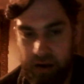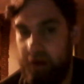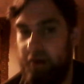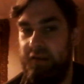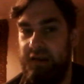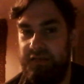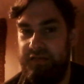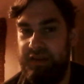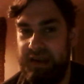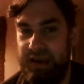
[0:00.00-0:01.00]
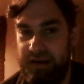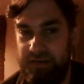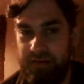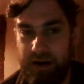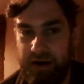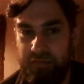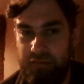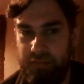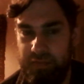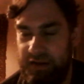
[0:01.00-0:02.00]
On this video, I
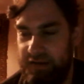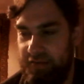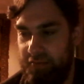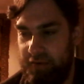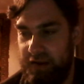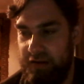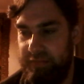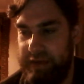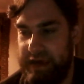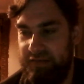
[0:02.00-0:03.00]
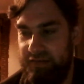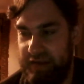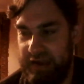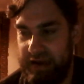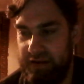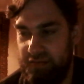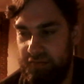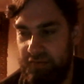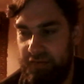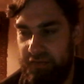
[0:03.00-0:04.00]
will be talking about
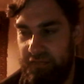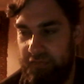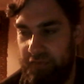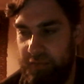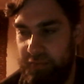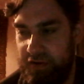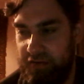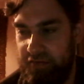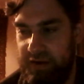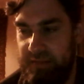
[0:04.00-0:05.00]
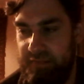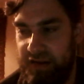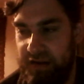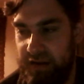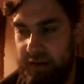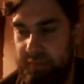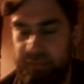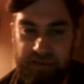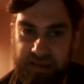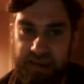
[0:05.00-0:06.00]
Tales from the Crypt
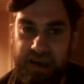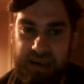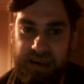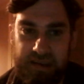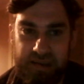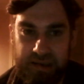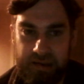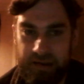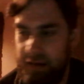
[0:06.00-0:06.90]
Presents